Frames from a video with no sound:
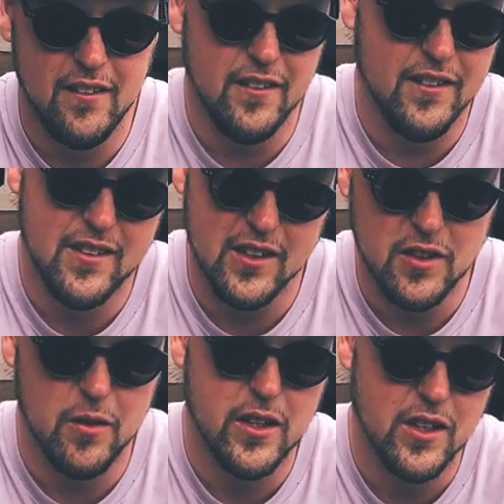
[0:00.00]

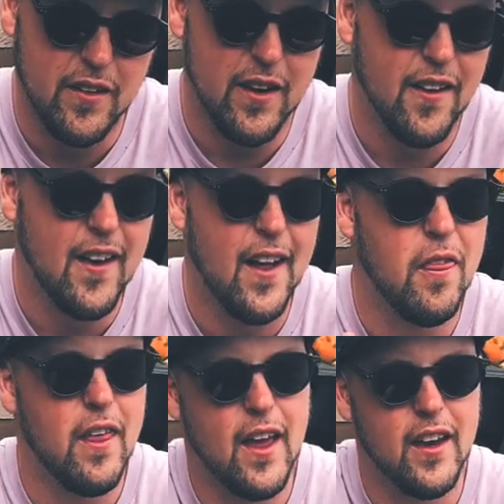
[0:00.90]
situation there, and
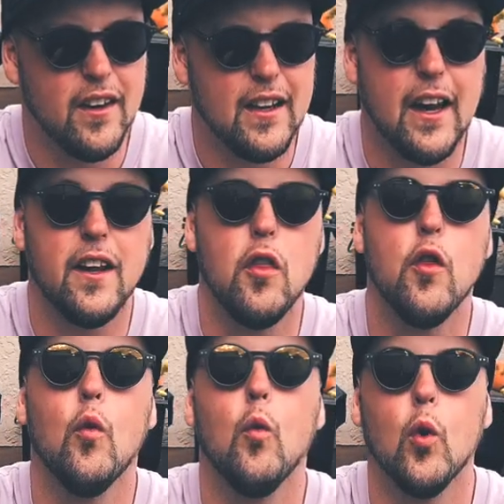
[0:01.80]
then getting the
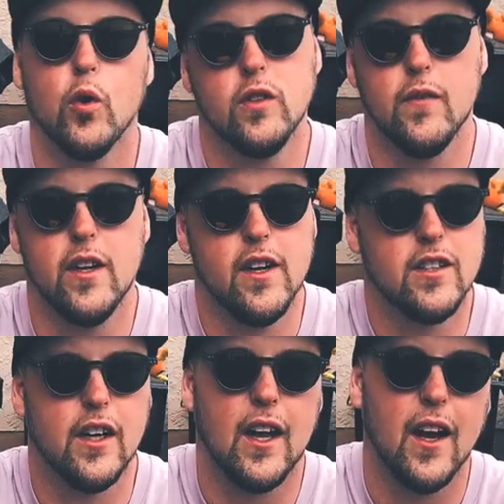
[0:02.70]
worst finish.
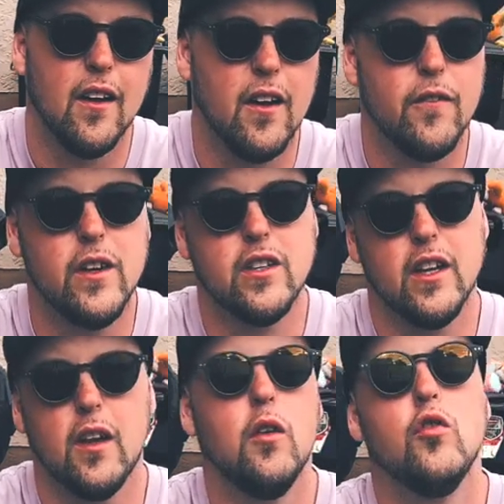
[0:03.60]
Like I, I finished
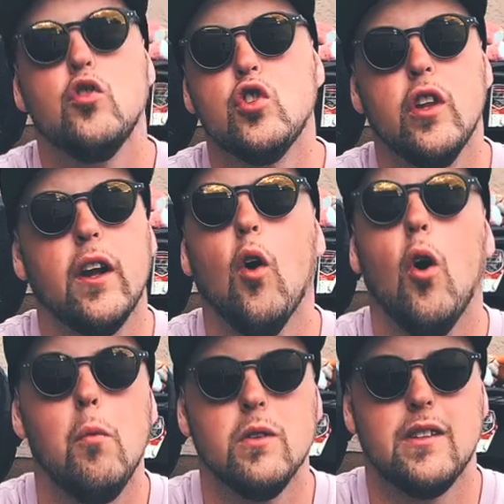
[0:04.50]
like like
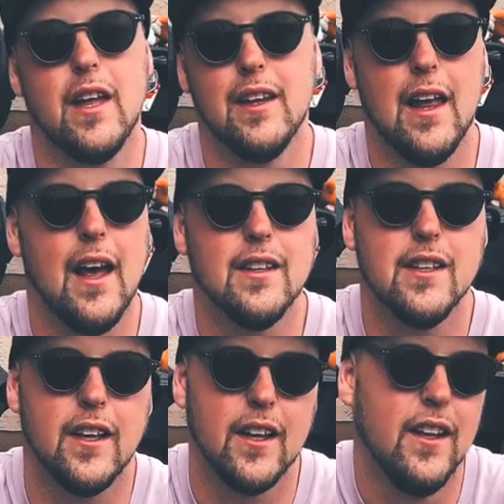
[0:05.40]
almost dead last.
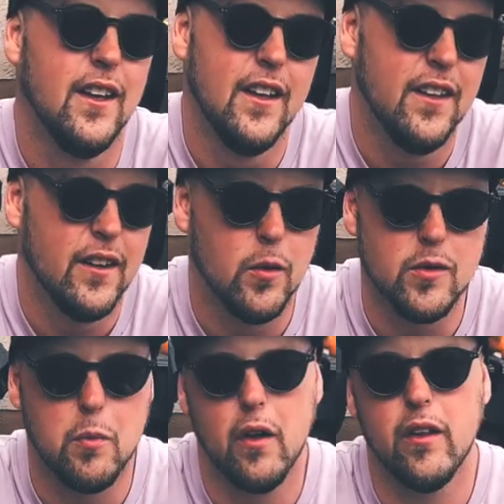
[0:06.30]
Like there was
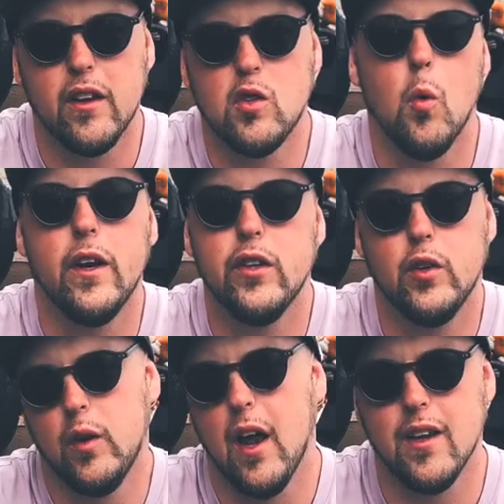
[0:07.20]
probably like
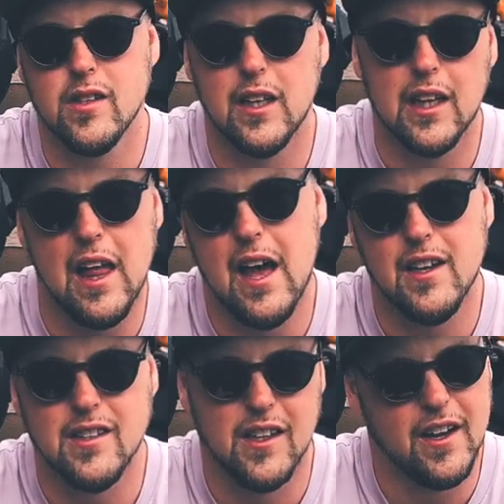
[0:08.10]
22 guys in the
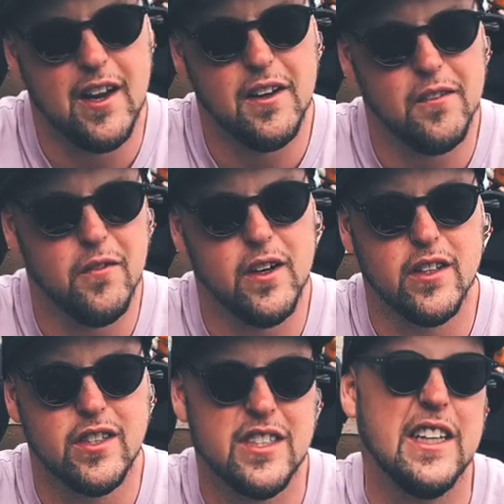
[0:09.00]
class and I
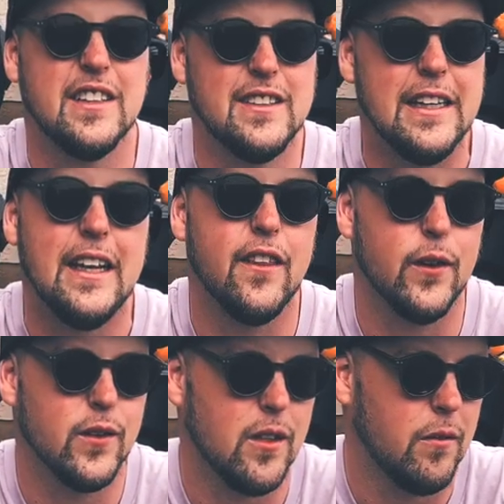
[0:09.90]
finished 16th
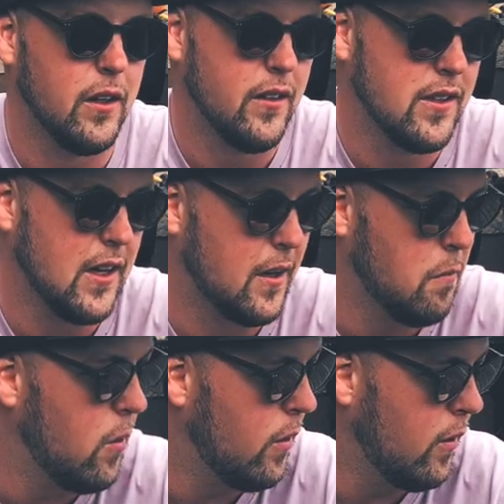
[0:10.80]
or something in the second
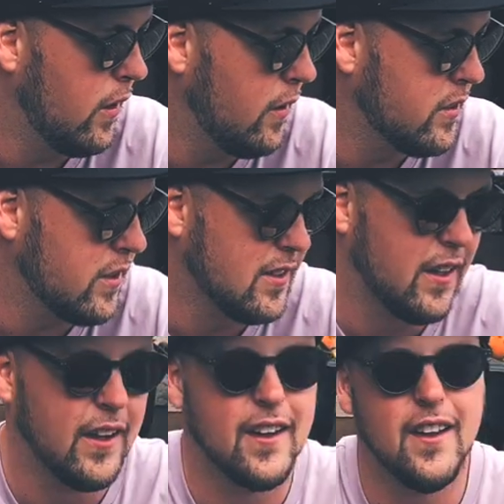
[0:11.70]
moto and I was just like